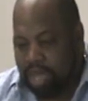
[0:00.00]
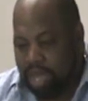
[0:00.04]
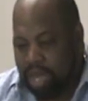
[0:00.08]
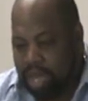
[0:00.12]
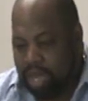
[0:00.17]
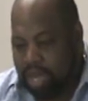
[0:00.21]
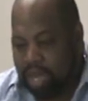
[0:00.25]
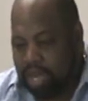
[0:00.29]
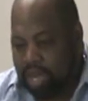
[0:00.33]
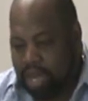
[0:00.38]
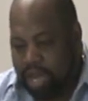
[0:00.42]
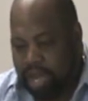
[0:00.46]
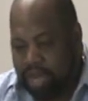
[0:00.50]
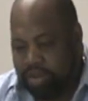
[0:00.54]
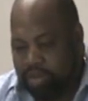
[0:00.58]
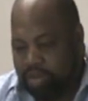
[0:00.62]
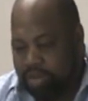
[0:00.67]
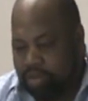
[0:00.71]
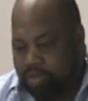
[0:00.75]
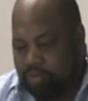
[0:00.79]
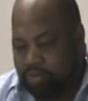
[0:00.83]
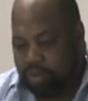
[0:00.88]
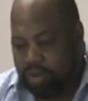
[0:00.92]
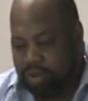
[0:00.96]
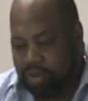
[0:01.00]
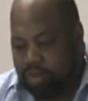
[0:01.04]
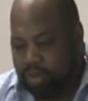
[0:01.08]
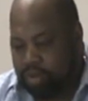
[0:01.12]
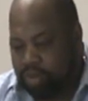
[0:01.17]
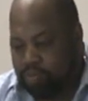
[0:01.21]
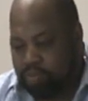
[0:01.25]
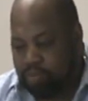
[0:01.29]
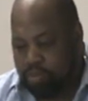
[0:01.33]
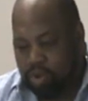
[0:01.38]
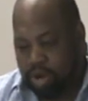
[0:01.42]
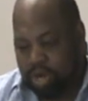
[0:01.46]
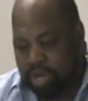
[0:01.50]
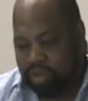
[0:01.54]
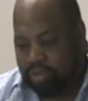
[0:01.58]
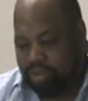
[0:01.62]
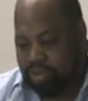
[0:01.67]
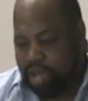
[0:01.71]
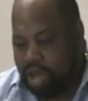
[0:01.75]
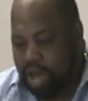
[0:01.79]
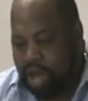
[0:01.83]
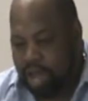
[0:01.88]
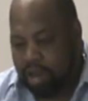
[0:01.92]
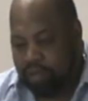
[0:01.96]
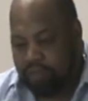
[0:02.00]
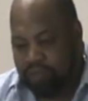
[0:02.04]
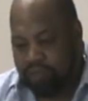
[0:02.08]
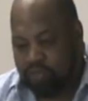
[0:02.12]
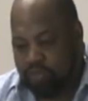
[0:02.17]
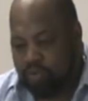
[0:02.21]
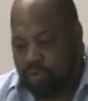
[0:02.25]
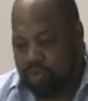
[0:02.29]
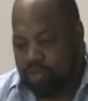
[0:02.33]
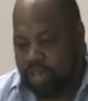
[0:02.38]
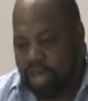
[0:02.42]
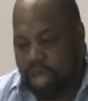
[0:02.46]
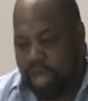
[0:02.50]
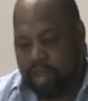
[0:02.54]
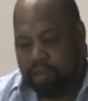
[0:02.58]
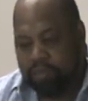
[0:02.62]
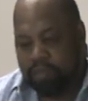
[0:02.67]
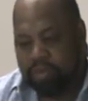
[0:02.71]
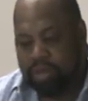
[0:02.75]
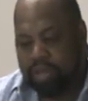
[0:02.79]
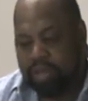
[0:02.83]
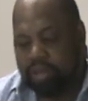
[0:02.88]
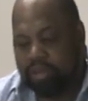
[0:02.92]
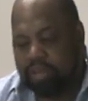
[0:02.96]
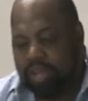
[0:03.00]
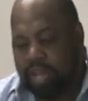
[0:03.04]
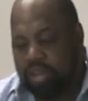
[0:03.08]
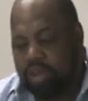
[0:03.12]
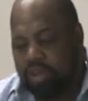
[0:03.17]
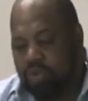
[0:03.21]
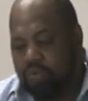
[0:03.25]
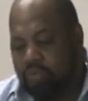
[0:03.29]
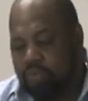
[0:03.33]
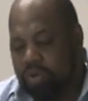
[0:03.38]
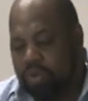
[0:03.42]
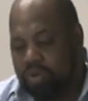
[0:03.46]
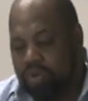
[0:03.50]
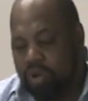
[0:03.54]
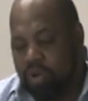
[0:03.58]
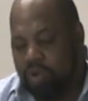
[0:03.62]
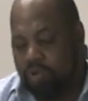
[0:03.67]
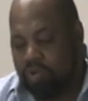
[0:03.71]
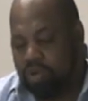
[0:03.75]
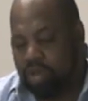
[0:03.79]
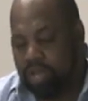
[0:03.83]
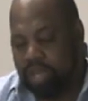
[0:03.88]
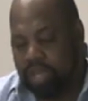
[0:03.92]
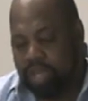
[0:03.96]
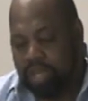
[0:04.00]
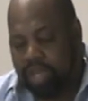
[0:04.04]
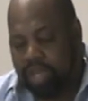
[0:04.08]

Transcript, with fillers: And I just want to just praise God for that because I knew it was only